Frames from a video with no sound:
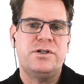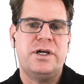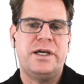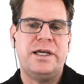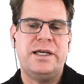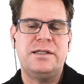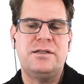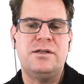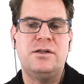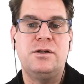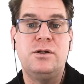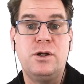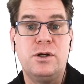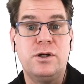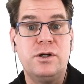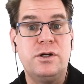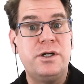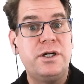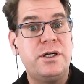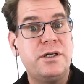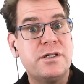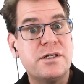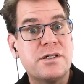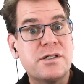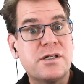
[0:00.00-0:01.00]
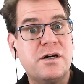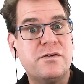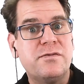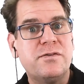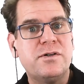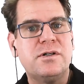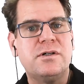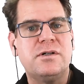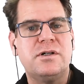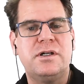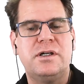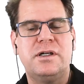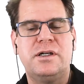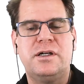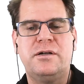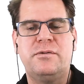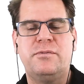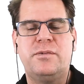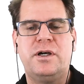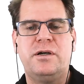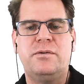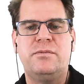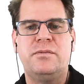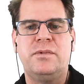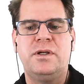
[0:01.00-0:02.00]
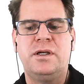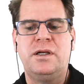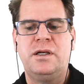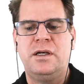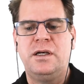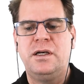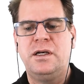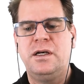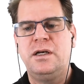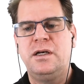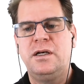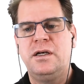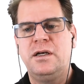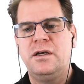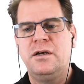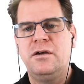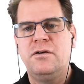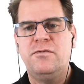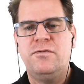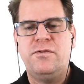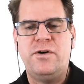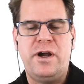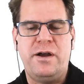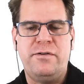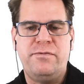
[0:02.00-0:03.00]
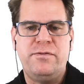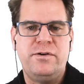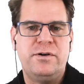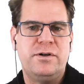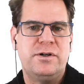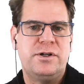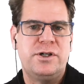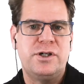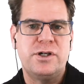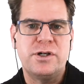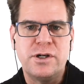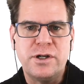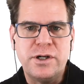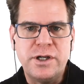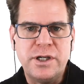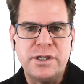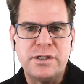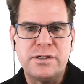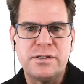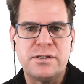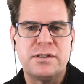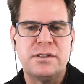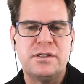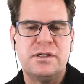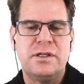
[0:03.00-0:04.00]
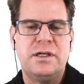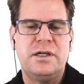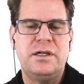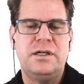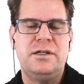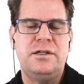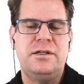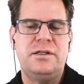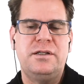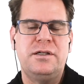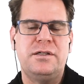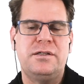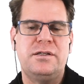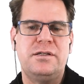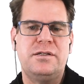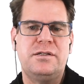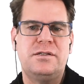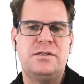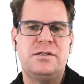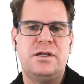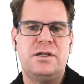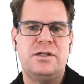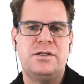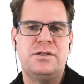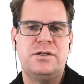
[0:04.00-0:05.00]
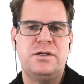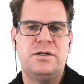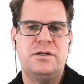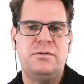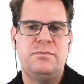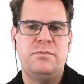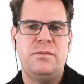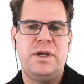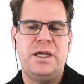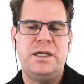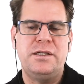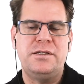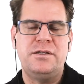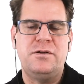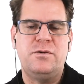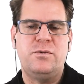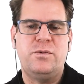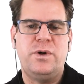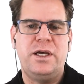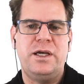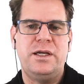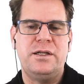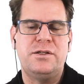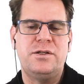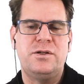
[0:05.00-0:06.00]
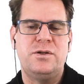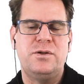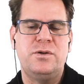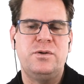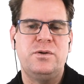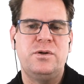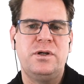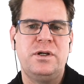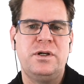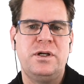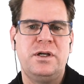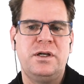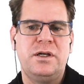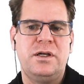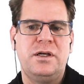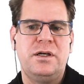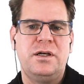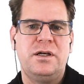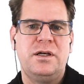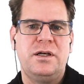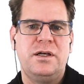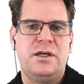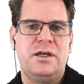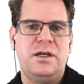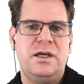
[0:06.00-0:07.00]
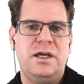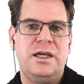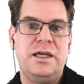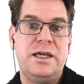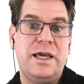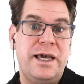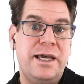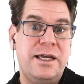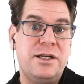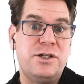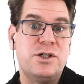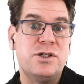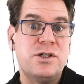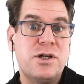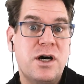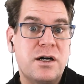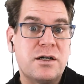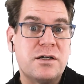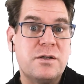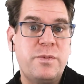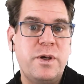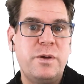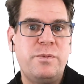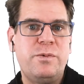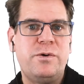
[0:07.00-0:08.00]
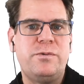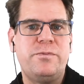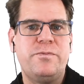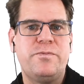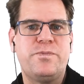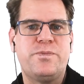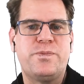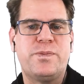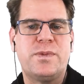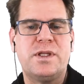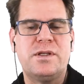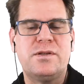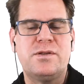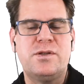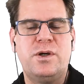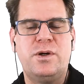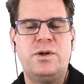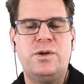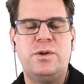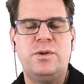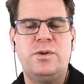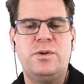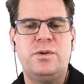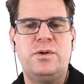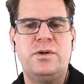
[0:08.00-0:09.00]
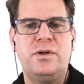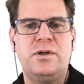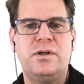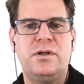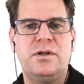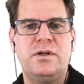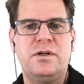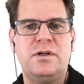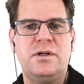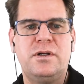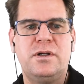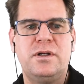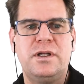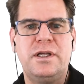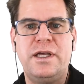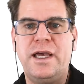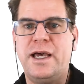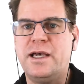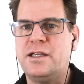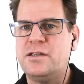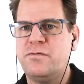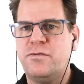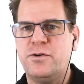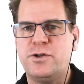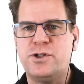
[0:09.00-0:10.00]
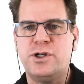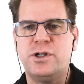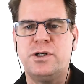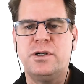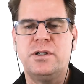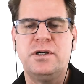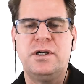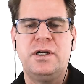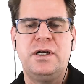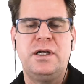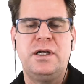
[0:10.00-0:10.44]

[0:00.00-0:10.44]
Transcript: I get to learn and discover, and I'm forever curious. And this is such an amazing way to engage and talk to people. So yes, for sure.